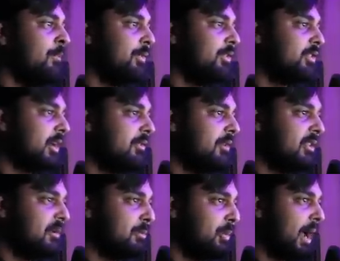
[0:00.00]
Discovered in
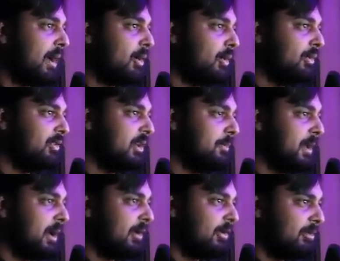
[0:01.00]
the black hole deep in
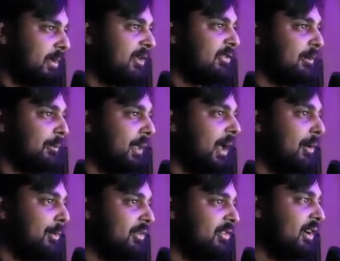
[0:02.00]
outer space, their planet
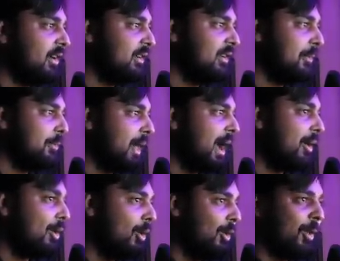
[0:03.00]
was sucked in the
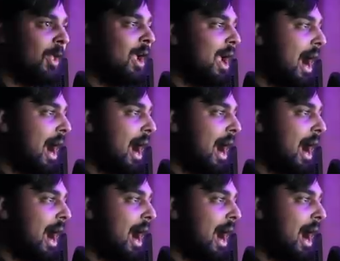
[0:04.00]
black hole.